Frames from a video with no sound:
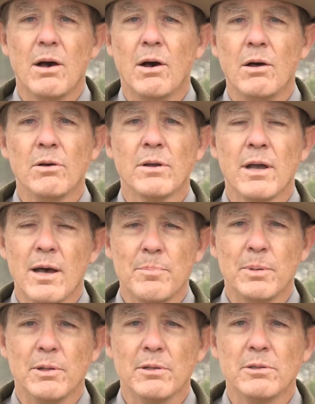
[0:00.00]
all
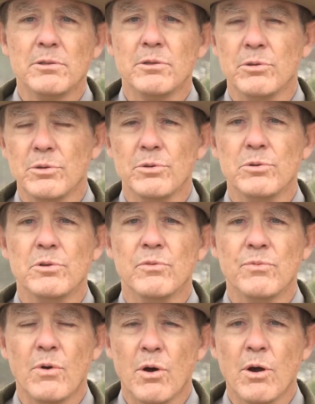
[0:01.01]
coupled to
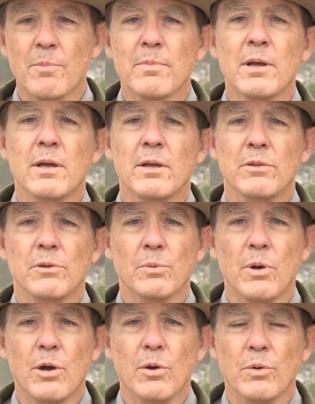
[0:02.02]
deform the
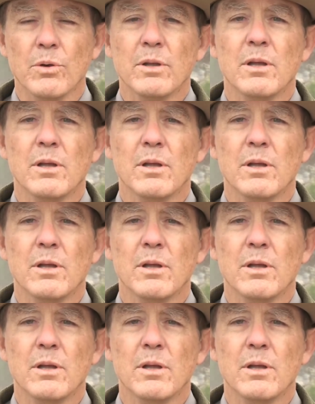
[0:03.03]
road.